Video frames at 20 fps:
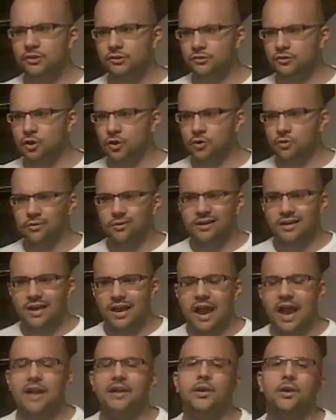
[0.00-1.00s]
So
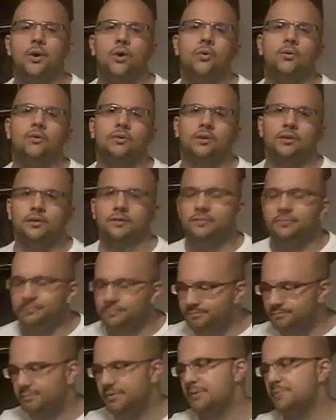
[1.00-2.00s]
I know
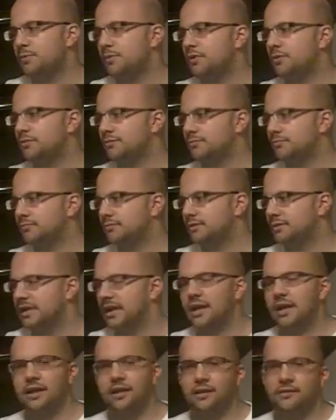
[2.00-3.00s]
people
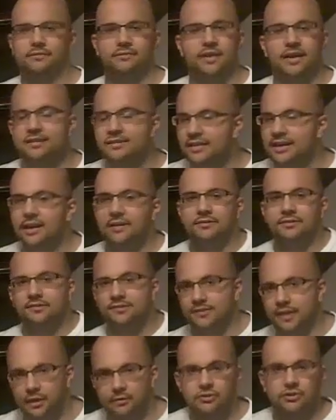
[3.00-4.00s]
that tend to
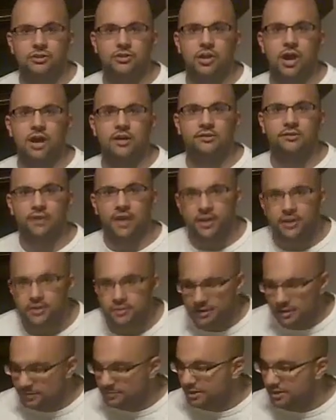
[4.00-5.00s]
slouch a lot,
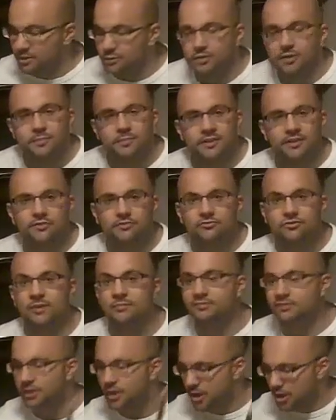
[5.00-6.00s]
and especially when you're playing the
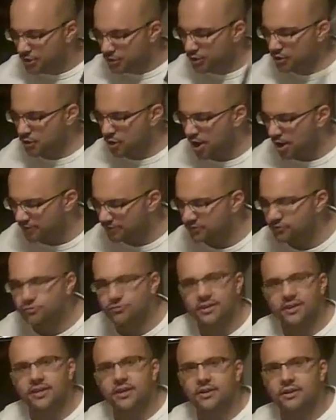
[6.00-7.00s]
drums, you're
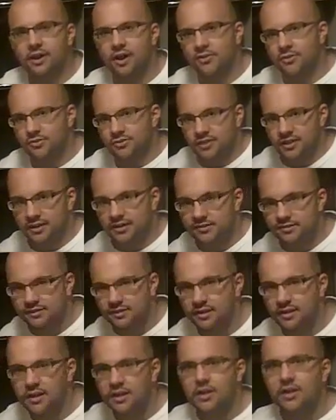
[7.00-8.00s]
concentrating on other
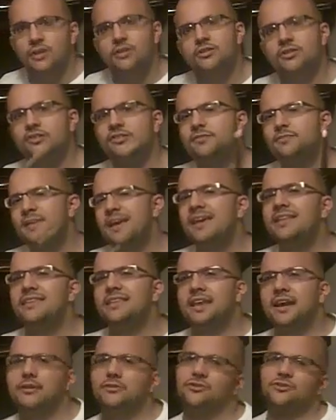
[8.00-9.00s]
things. Just make
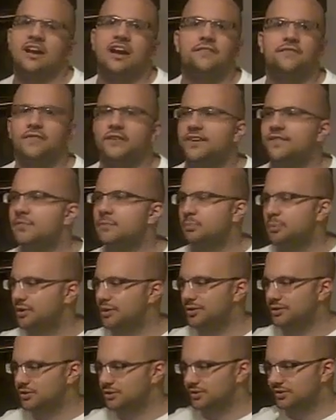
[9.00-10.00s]
the extra effort. Even
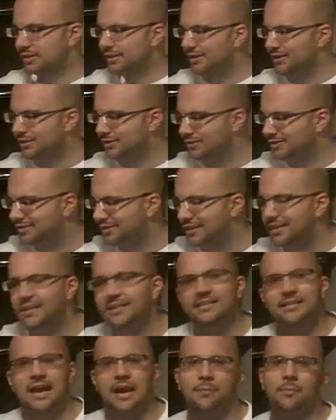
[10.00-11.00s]
put just a little
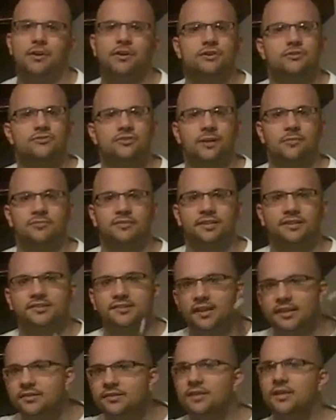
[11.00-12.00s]
sticky tab on your drums that
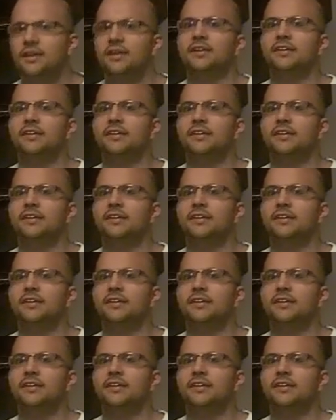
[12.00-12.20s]
says